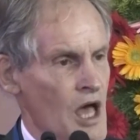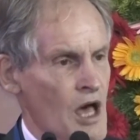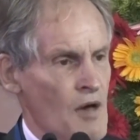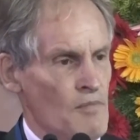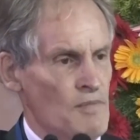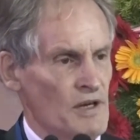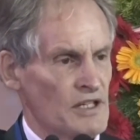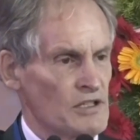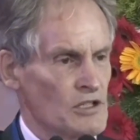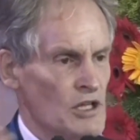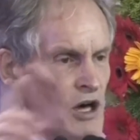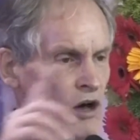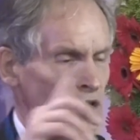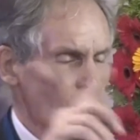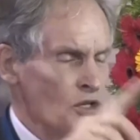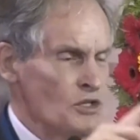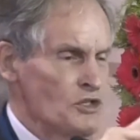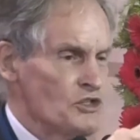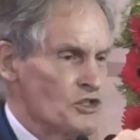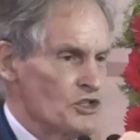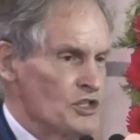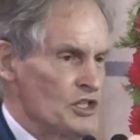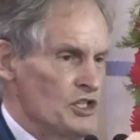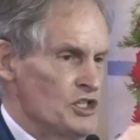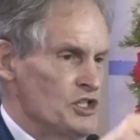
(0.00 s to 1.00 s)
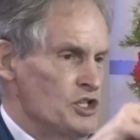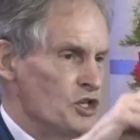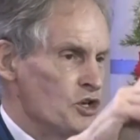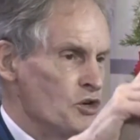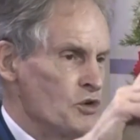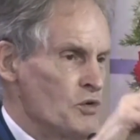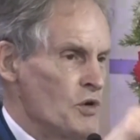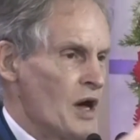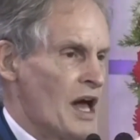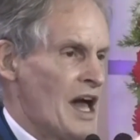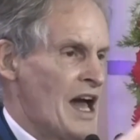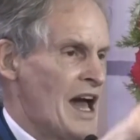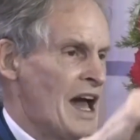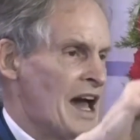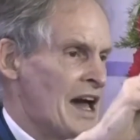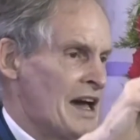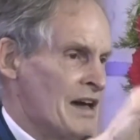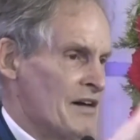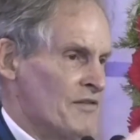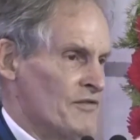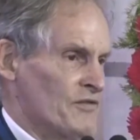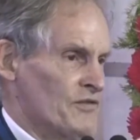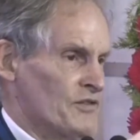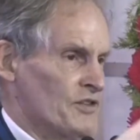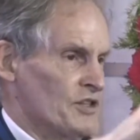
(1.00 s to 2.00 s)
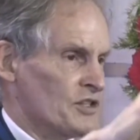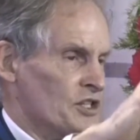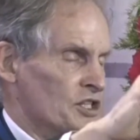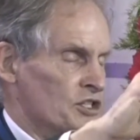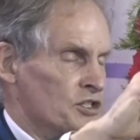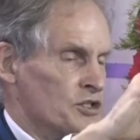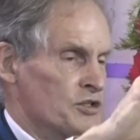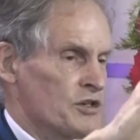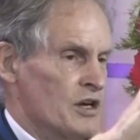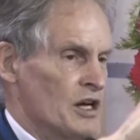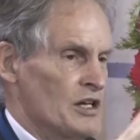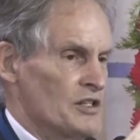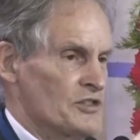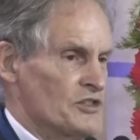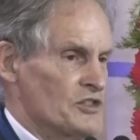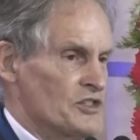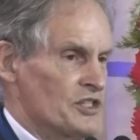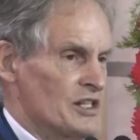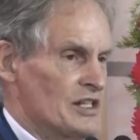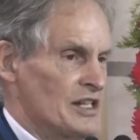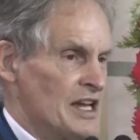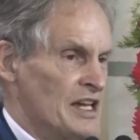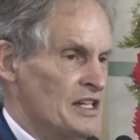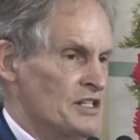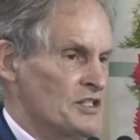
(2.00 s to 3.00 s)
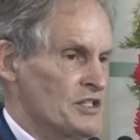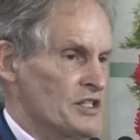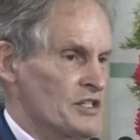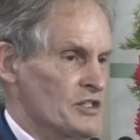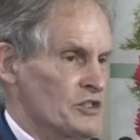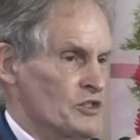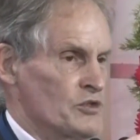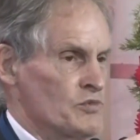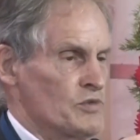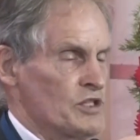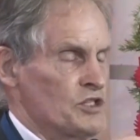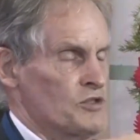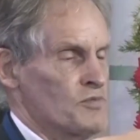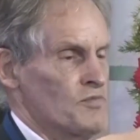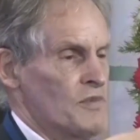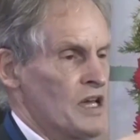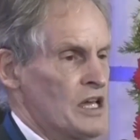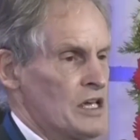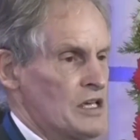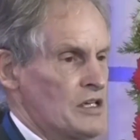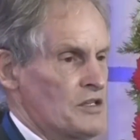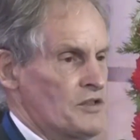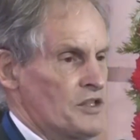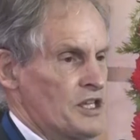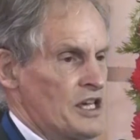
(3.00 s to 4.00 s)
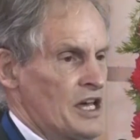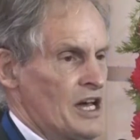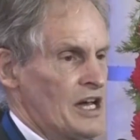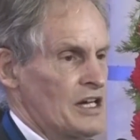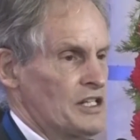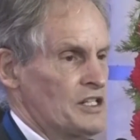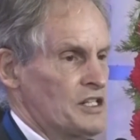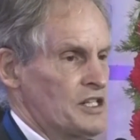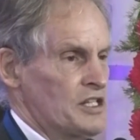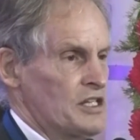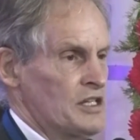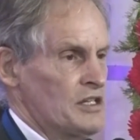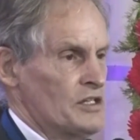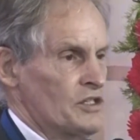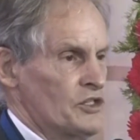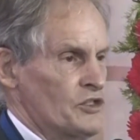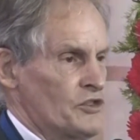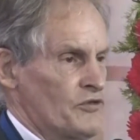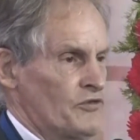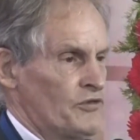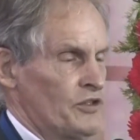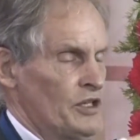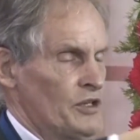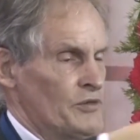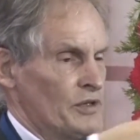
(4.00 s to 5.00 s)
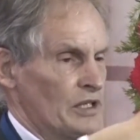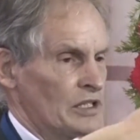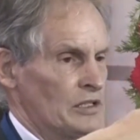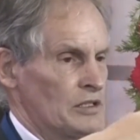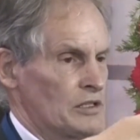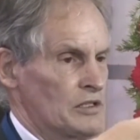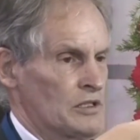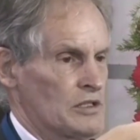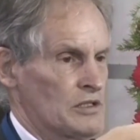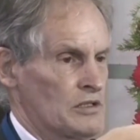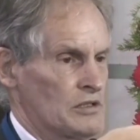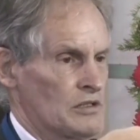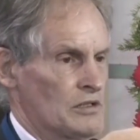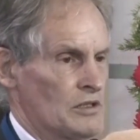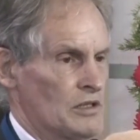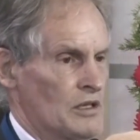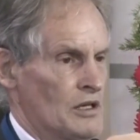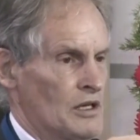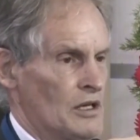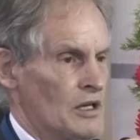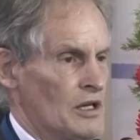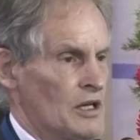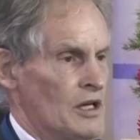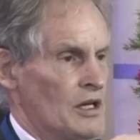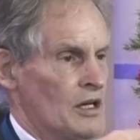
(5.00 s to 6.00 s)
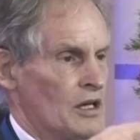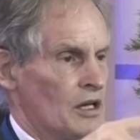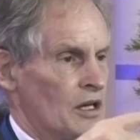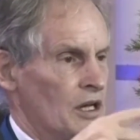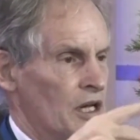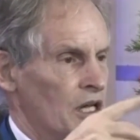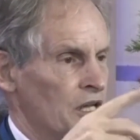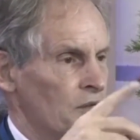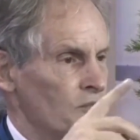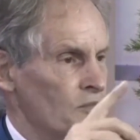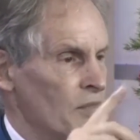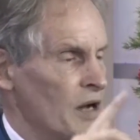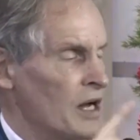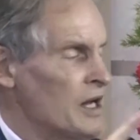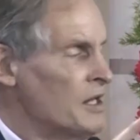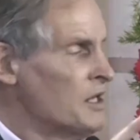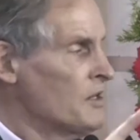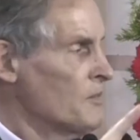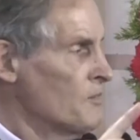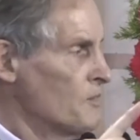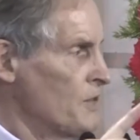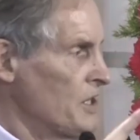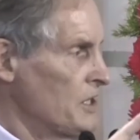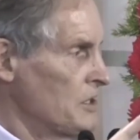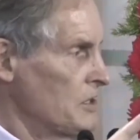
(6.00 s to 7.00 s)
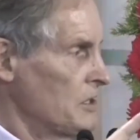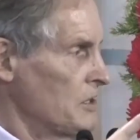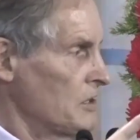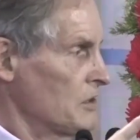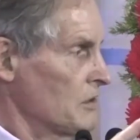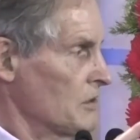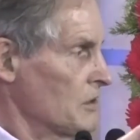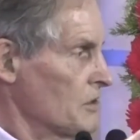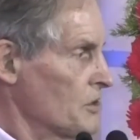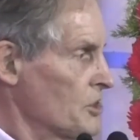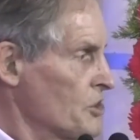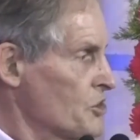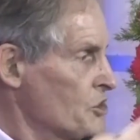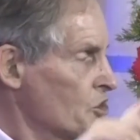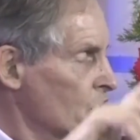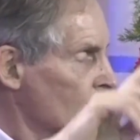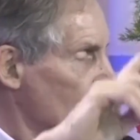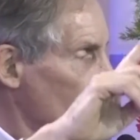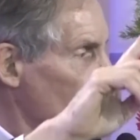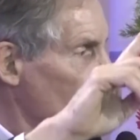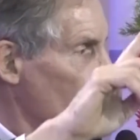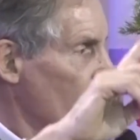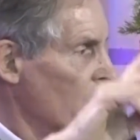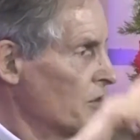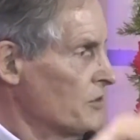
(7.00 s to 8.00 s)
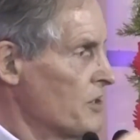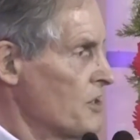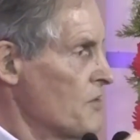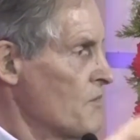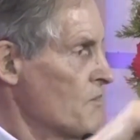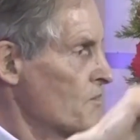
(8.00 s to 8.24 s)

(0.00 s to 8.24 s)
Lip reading: Because you have the translators which make the ideas fluent, in my opinion, this is a very